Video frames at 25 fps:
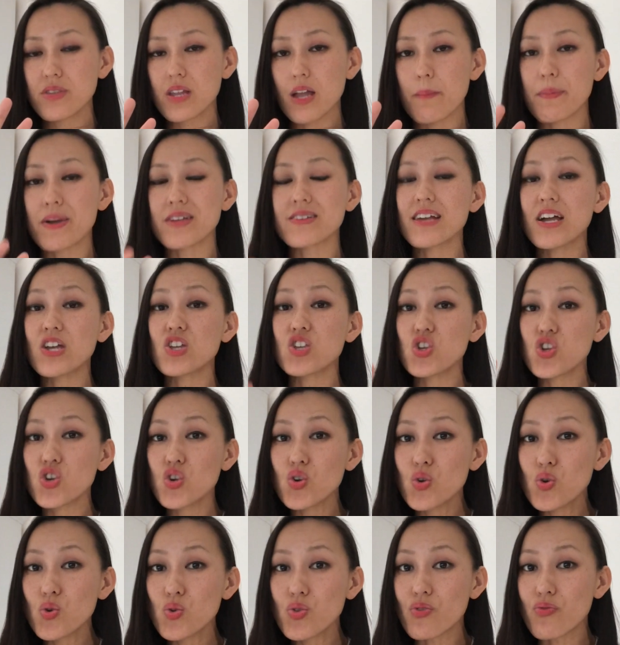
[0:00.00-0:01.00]
because I
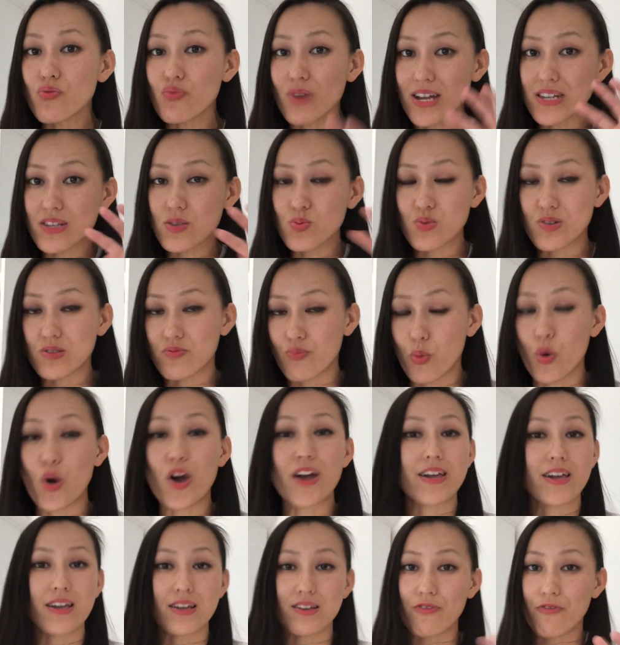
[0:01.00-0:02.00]
knew the rest was
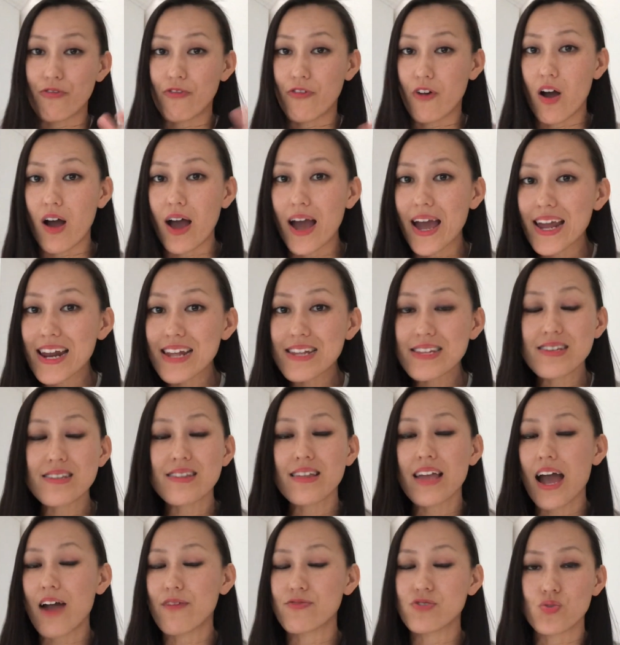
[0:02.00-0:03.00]
working fine. I didn't
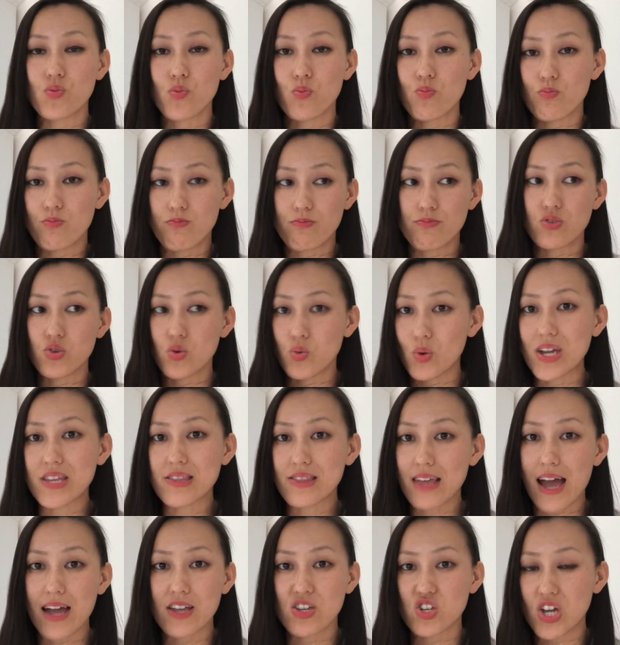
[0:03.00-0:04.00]
have to tweak
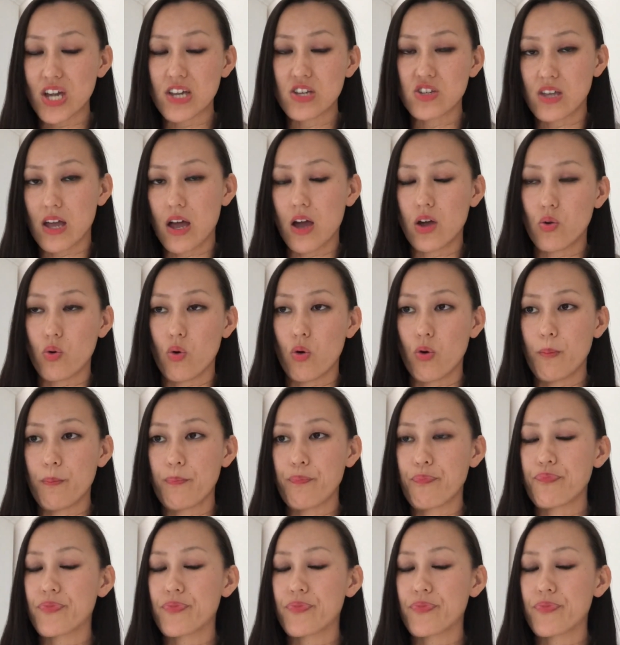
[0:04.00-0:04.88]
that, change that at all.